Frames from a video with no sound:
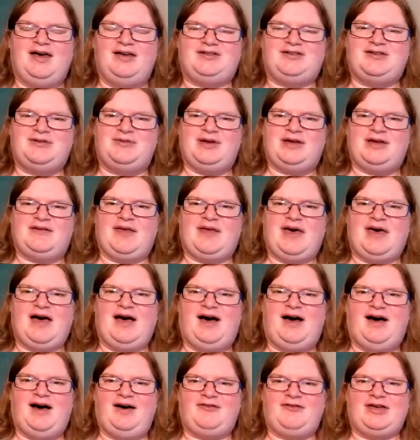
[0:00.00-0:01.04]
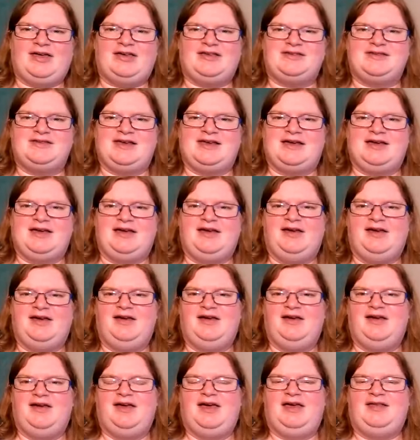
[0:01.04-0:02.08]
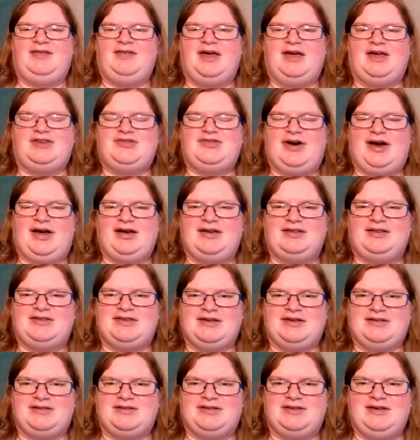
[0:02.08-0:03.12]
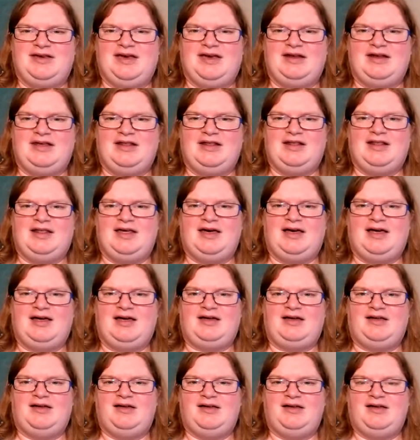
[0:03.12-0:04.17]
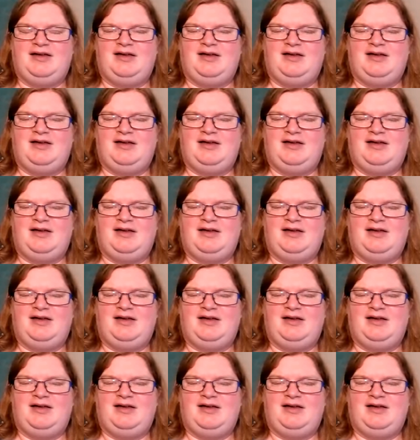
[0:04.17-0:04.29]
are doing their harvesting in their tractors and in their